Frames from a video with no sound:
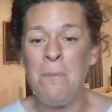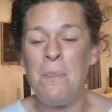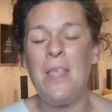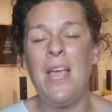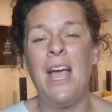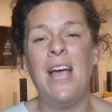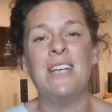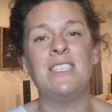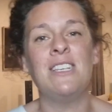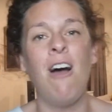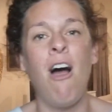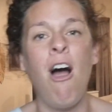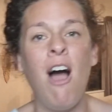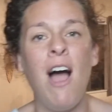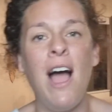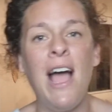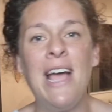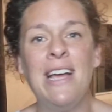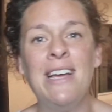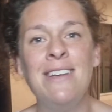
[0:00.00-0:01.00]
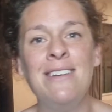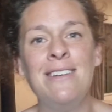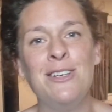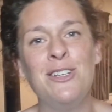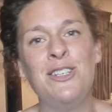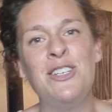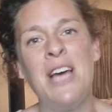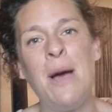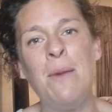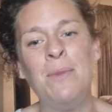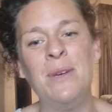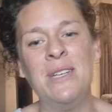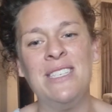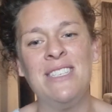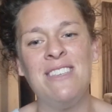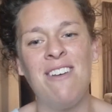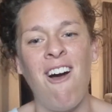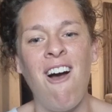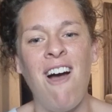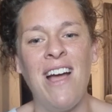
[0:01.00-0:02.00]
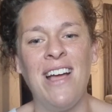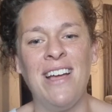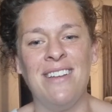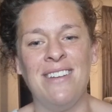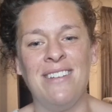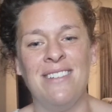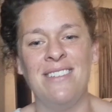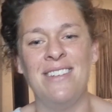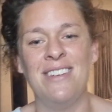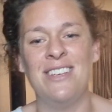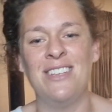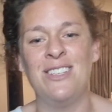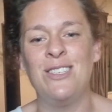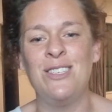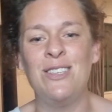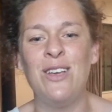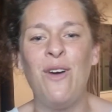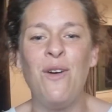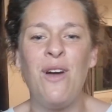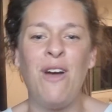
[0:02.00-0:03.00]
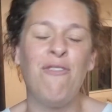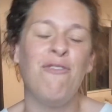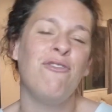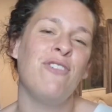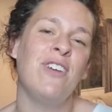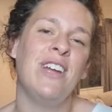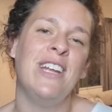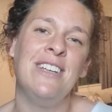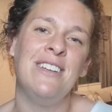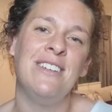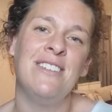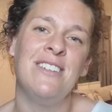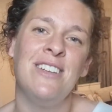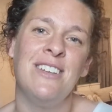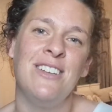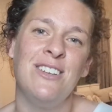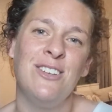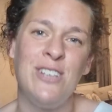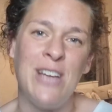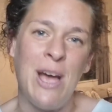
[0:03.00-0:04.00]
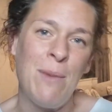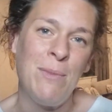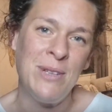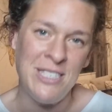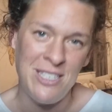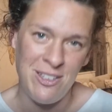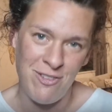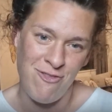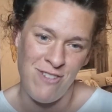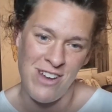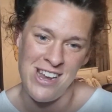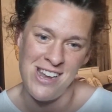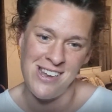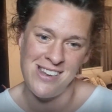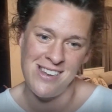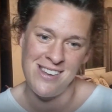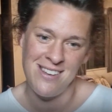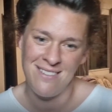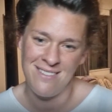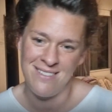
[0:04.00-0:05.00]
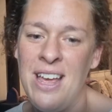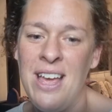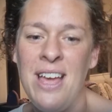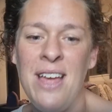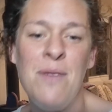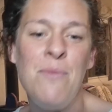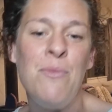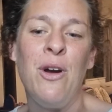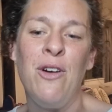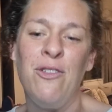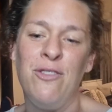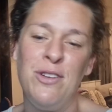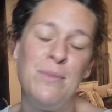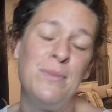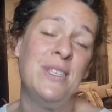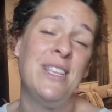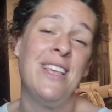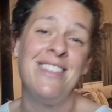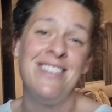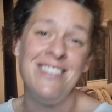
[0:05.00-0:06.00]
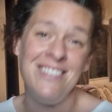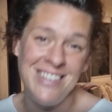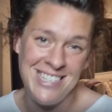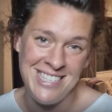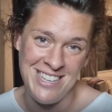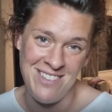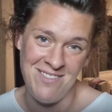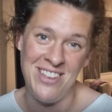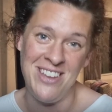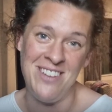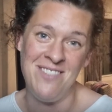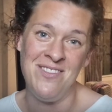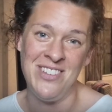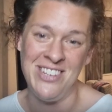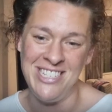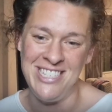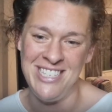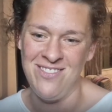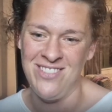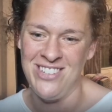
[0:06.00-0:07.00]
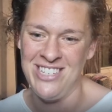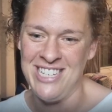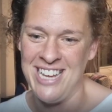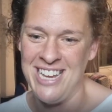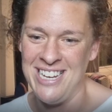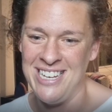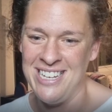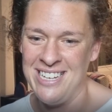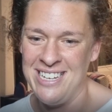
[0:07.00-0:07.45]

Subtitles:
As iron sharpens iron, so a friend sharpens a friend. In Proverbs 37 verse 17.